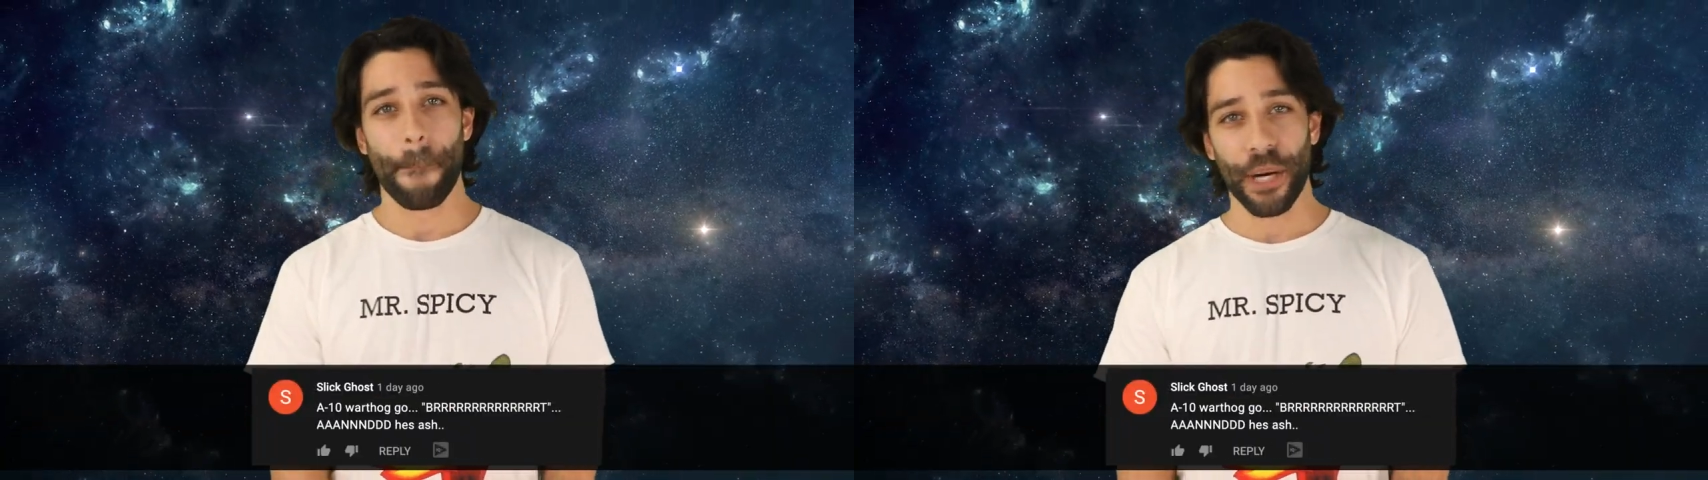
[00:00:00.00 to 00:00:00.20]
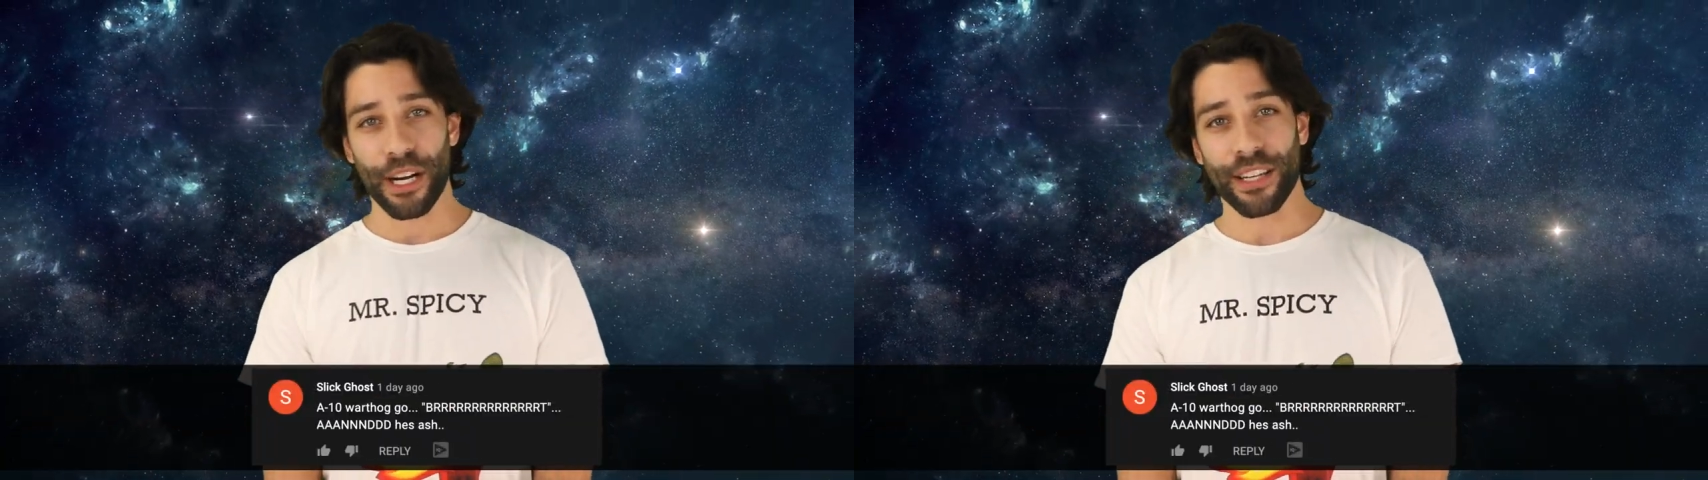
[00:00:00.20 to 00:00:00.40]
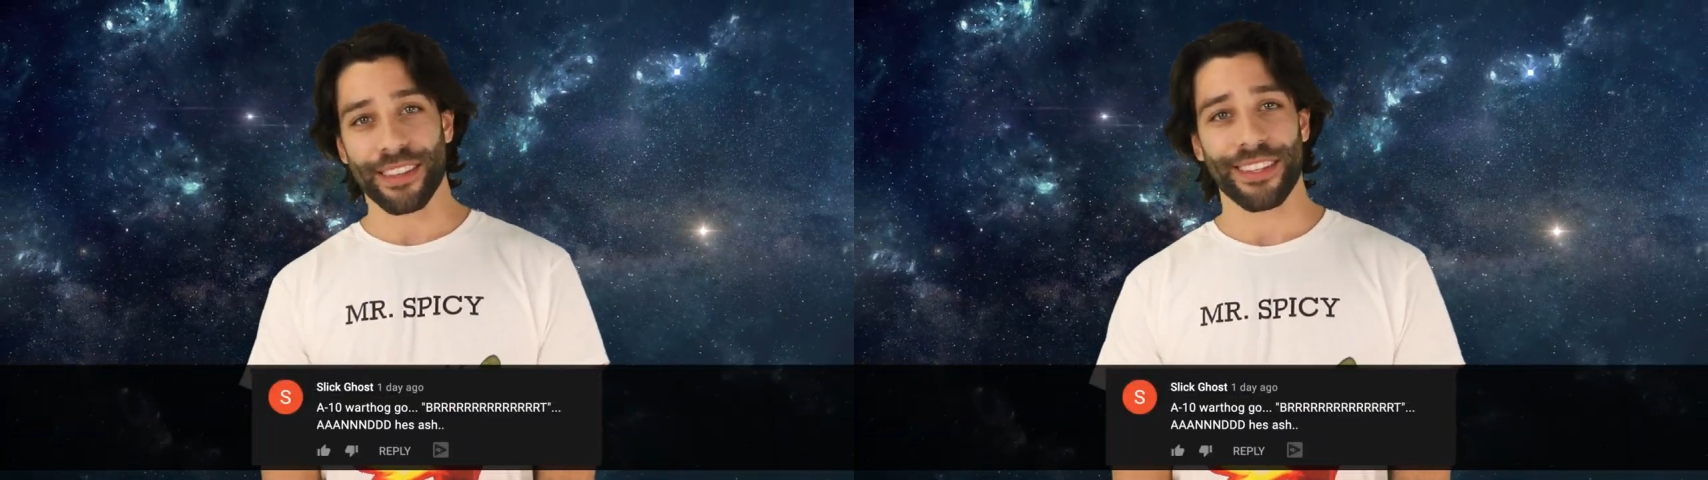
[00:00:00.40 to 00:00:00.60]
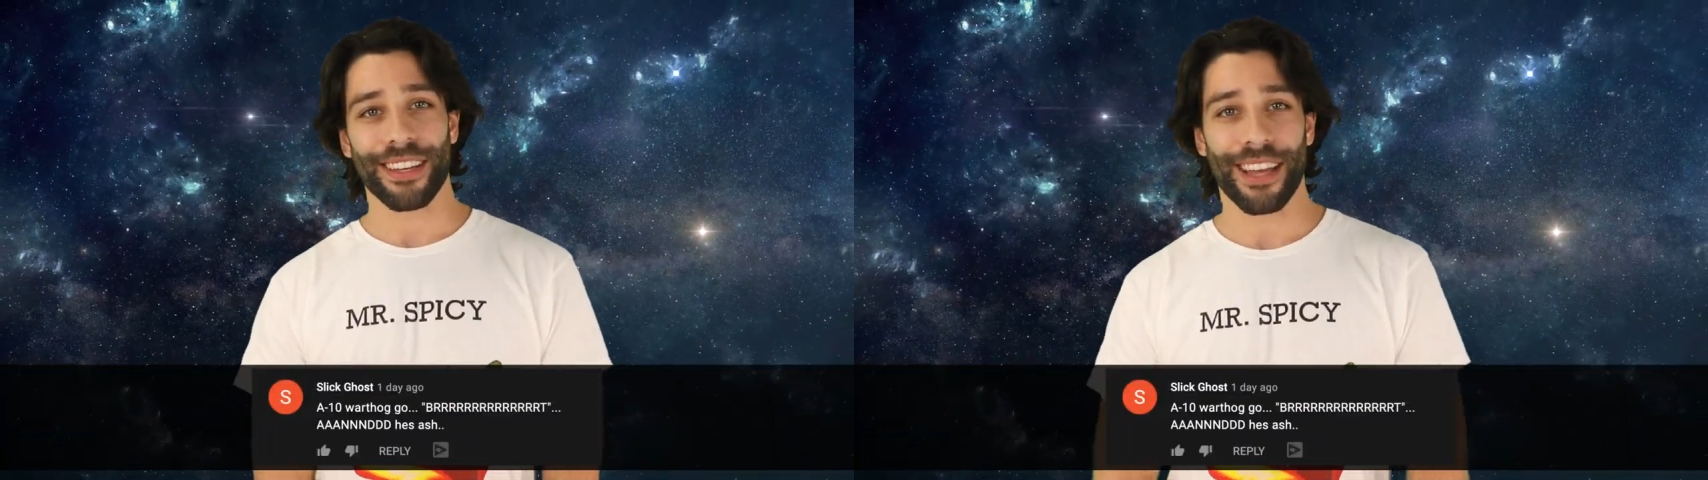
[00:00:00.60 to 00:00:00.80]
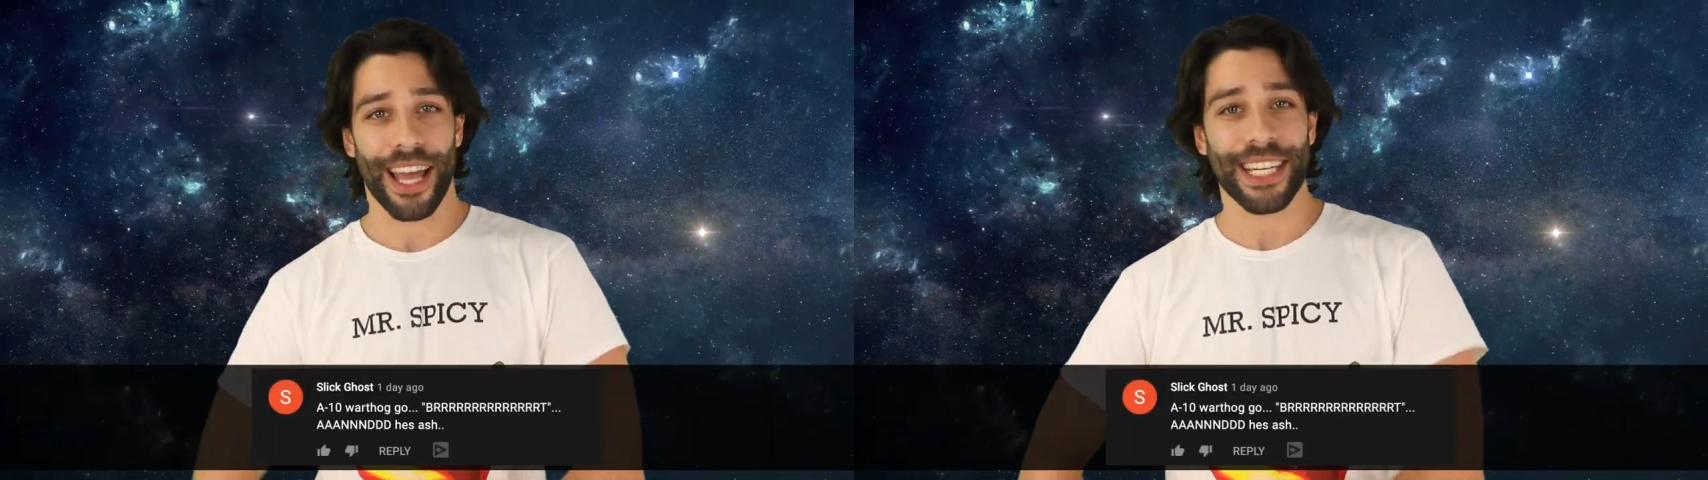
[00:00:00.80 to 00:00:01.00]
brrrr,
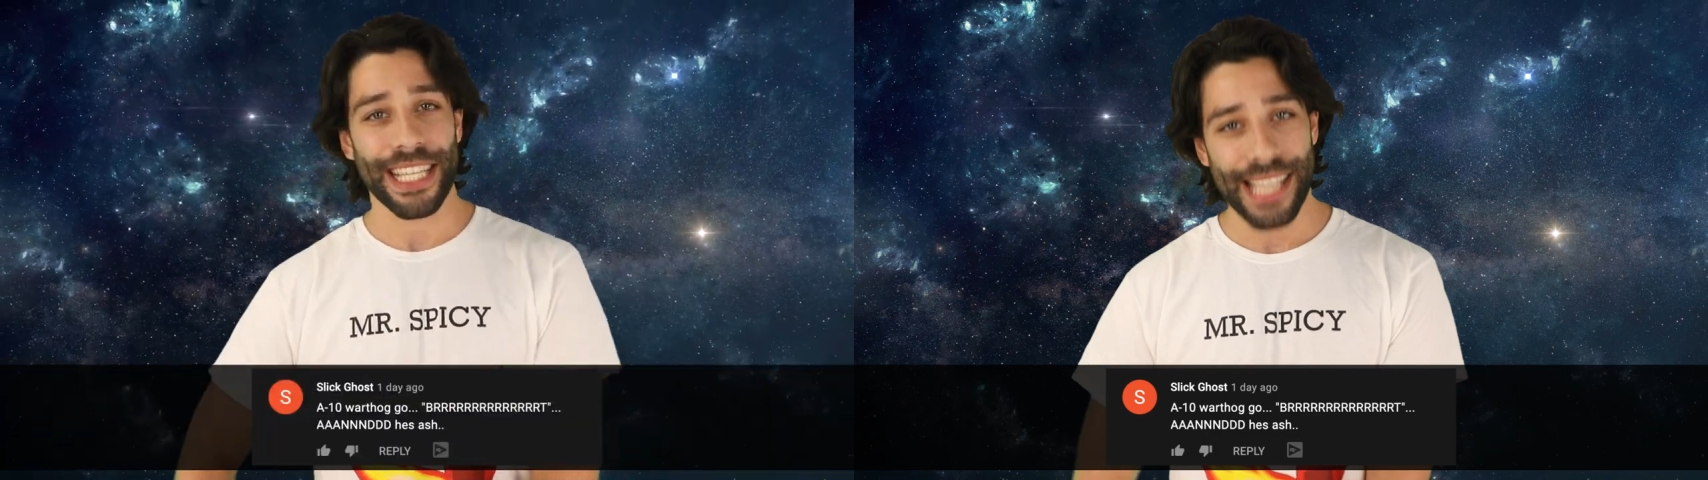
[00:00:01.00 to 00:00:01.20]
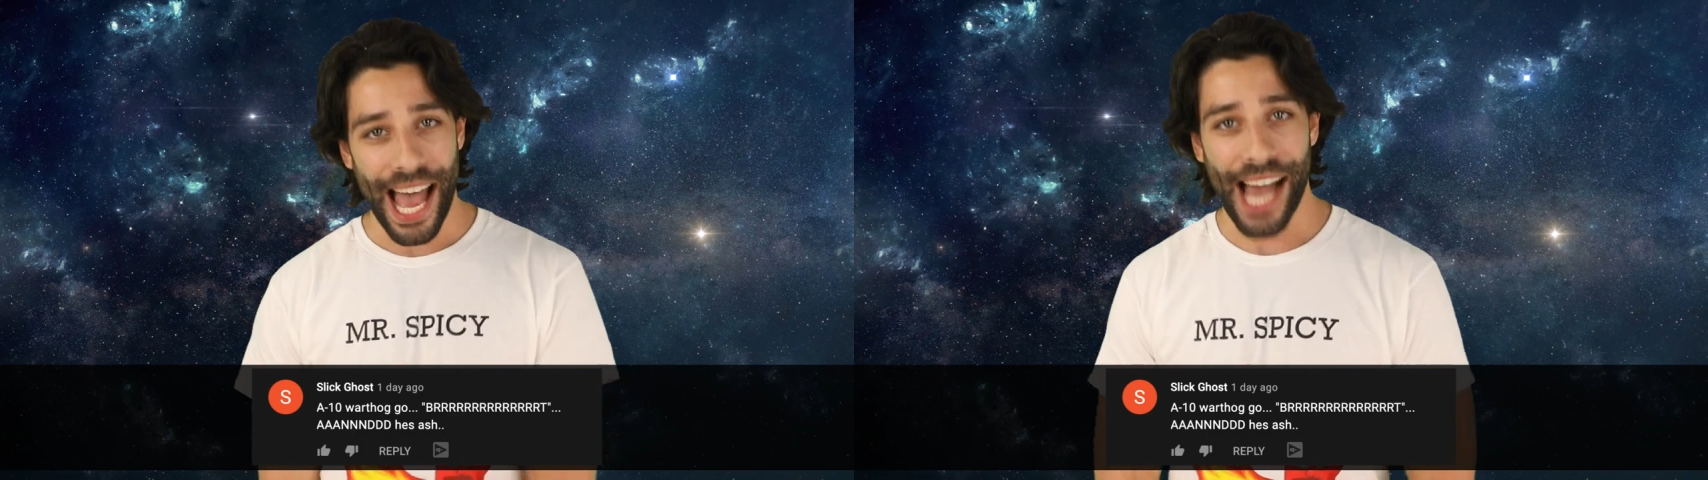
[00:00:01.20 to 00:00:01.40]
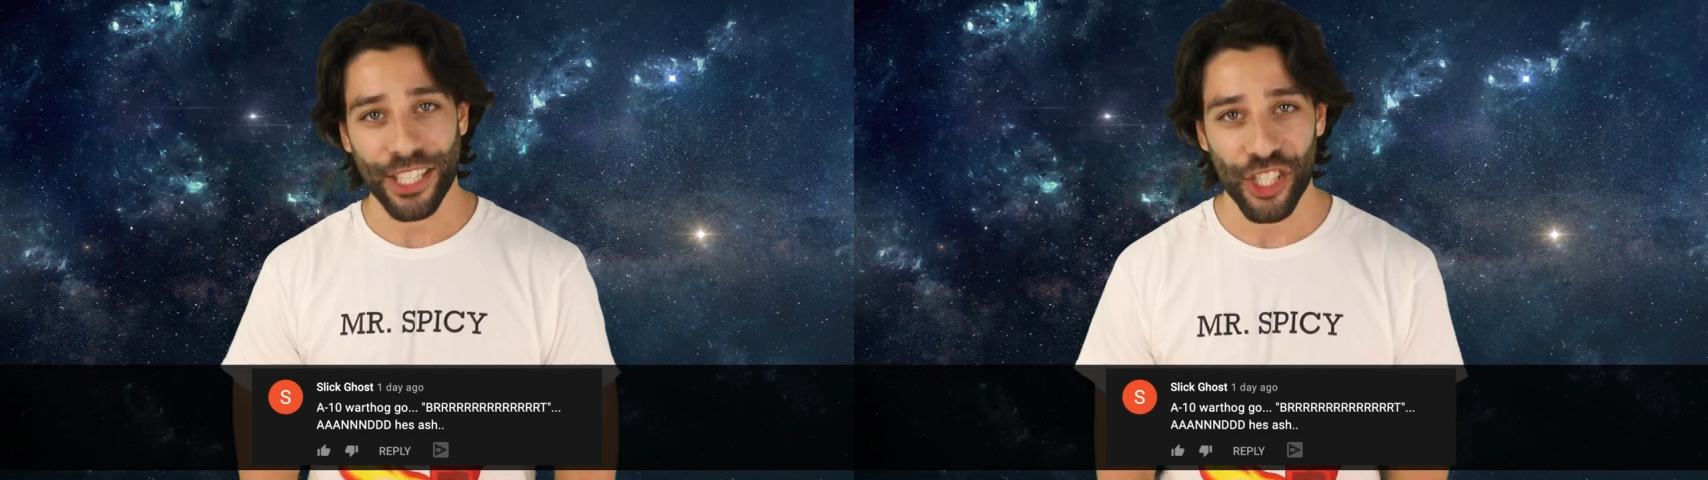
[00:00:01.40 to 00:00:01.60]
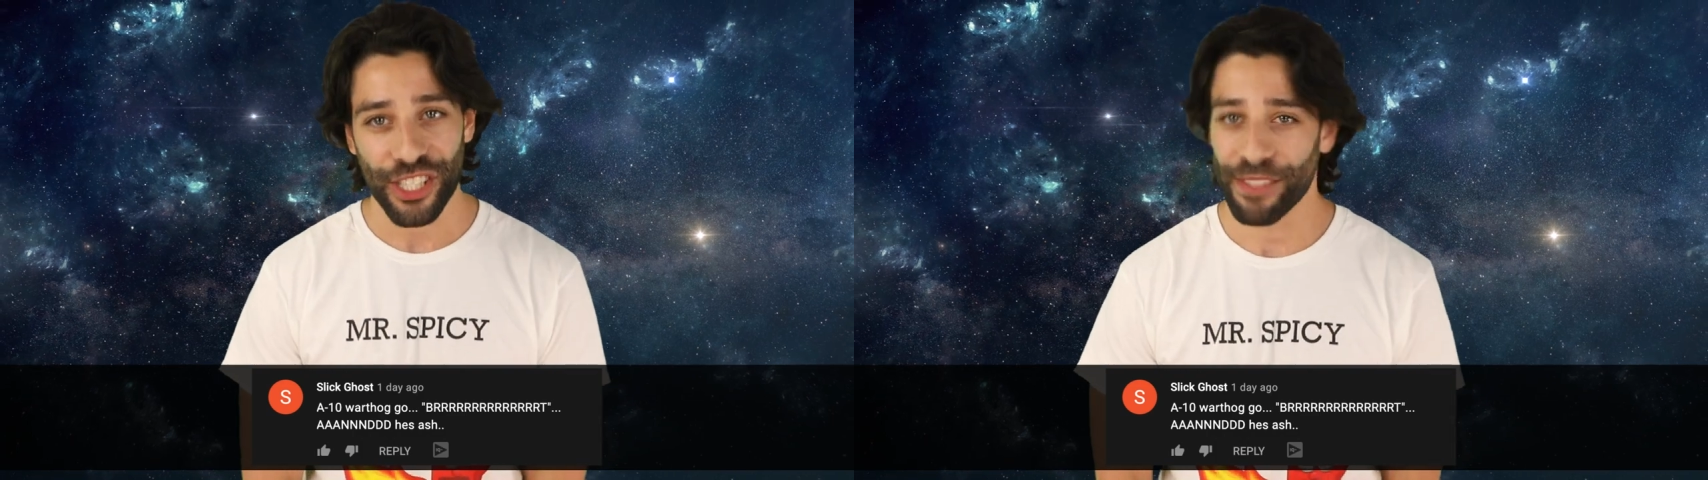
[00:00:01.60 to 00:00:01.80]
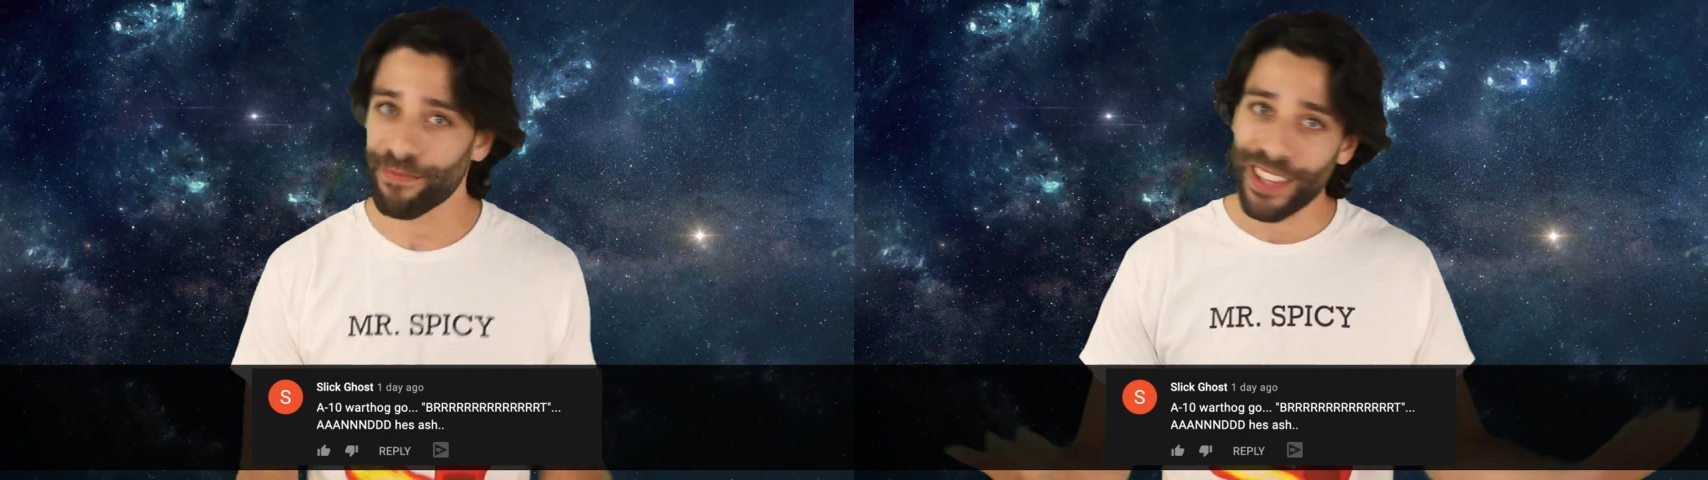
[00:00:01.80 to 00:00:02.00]
and he's ash.